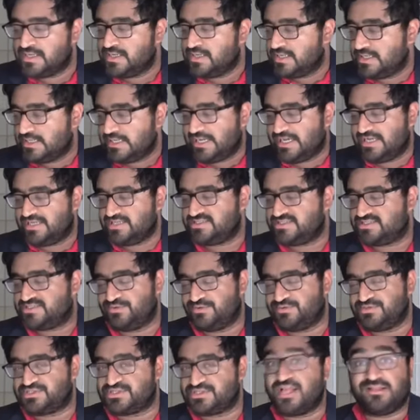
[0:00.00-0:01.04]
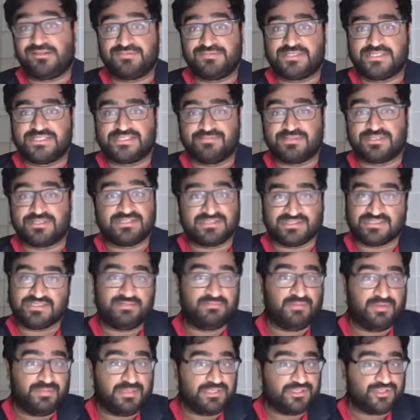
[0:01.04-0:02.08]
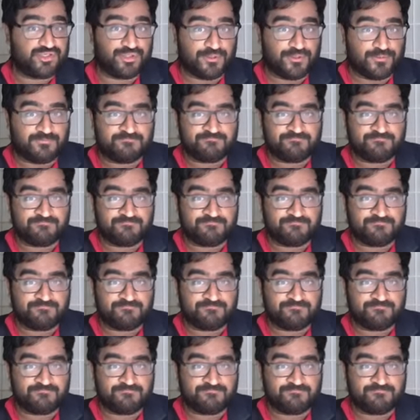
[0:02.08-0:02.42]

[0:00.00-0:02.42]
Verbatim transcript: Uh, so solipsism doesn't seem to be true.